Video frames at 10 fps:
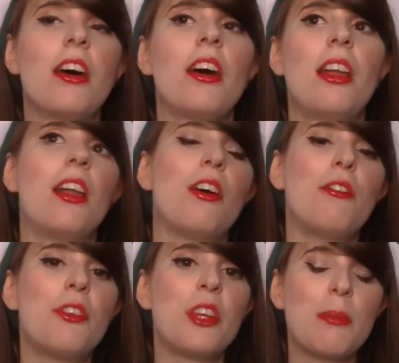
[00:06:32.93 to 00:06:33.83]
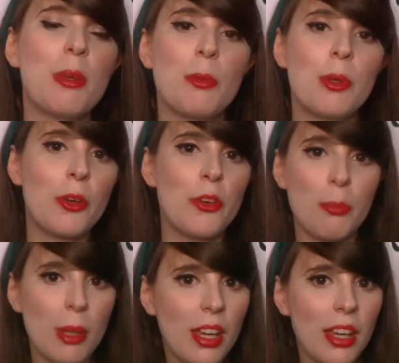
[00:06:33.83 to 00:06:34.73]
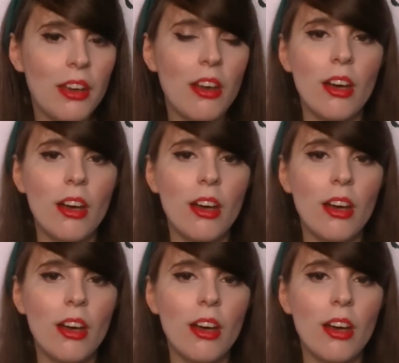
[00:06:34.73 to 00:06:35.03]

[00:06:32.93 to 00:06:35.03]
I love seeing people in cosplay.